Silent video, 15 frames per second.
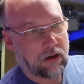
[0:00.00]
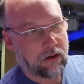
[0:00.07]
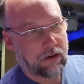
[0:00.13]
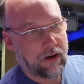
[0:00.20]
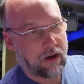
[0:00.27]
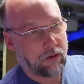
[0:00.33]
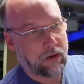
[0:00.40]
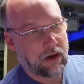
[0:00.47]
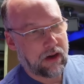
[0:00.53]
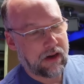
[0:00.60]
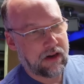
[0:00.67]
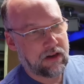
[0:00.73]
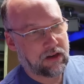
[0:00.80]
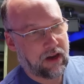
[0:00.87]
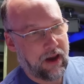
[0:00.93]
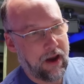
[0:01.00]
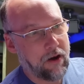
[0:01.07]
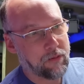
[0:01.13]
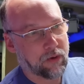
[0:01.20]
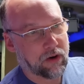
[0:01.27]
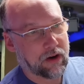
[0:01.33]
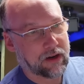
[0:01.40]
Now, in the
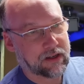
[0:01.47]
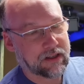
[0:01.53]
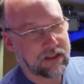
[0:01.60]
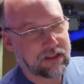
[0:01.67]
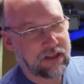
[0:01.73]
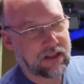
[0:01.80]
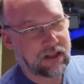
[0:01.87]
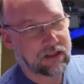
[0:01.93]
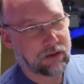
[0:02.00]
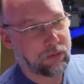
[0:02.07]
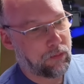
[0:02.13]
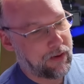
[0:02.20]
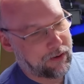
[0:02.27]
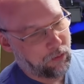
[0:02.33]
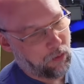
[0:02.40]
camera, I can see that's a bit